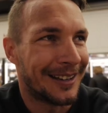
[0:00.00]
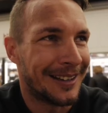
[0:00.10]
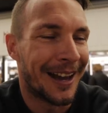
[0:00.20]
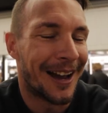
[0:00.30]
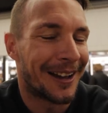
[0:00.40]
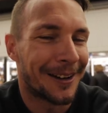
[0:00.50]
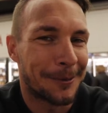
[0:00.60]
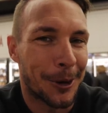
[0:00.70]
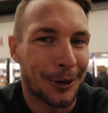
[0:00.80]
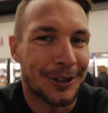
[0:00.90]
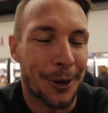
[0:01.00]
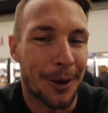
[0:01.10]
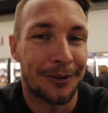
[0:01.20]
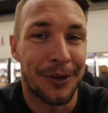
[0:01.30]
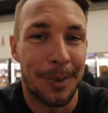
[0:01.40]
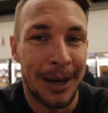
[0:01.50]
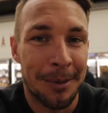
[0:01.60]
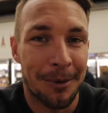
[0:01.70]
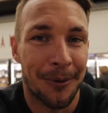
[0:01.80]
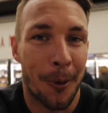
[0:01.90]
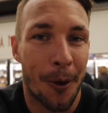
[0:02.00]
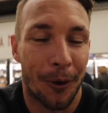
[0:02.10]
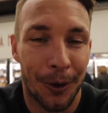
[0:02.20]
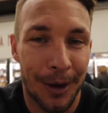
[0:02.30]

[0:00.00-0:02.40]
Yeah, I'm curious to know if you've been here before or